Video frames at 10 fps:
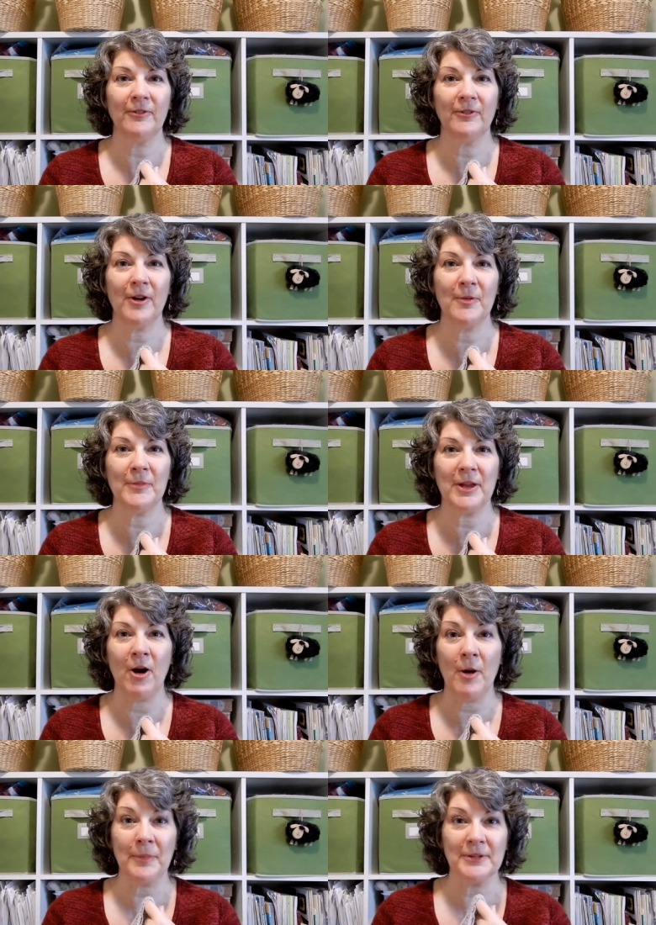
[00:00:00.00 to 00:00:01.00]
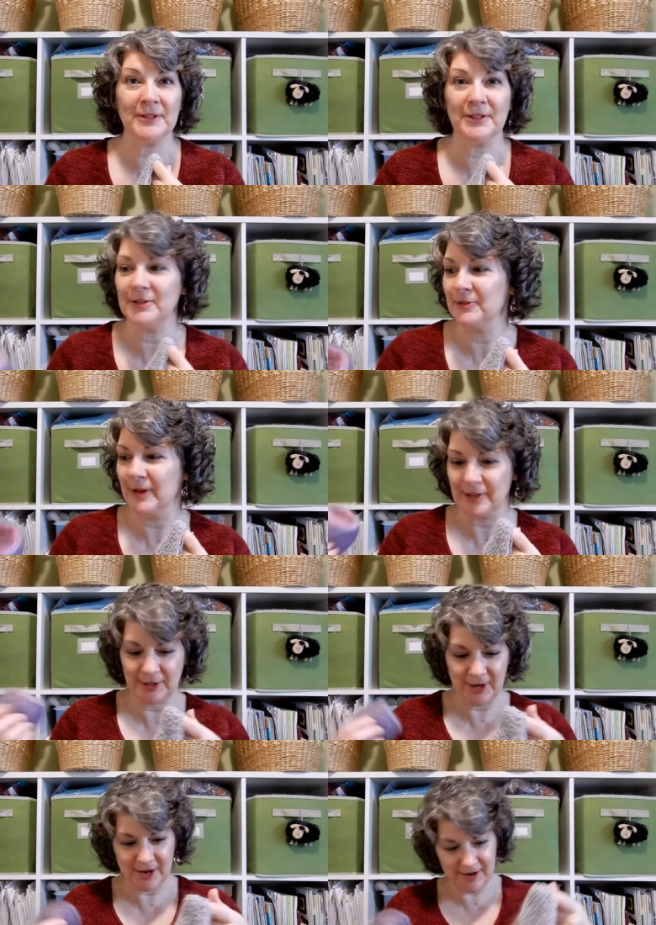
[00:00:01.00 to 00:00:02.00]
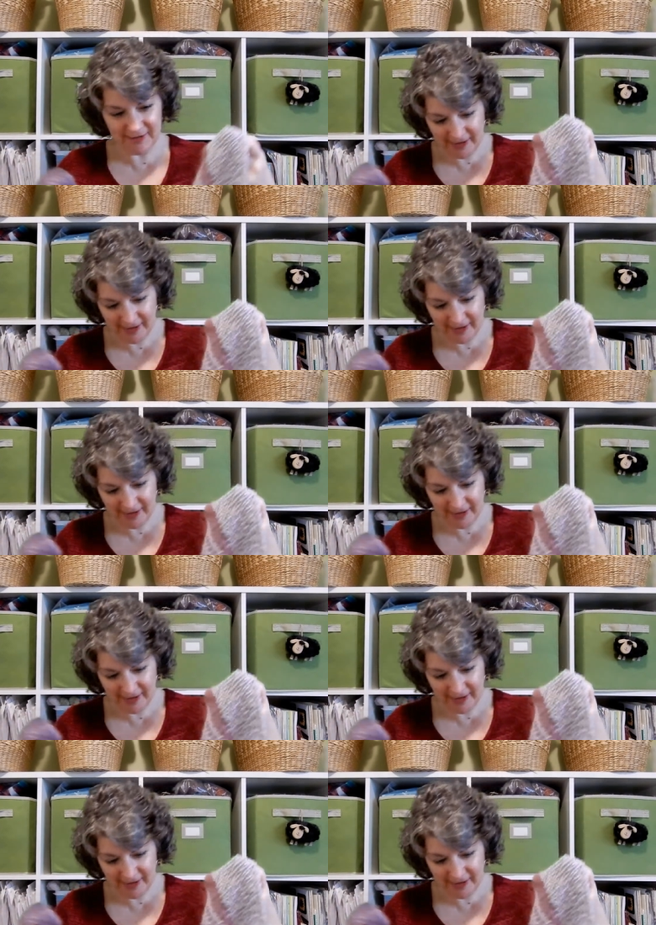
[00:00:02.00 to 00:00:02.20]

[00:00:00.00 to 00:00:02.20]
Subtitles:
from the opposite direction.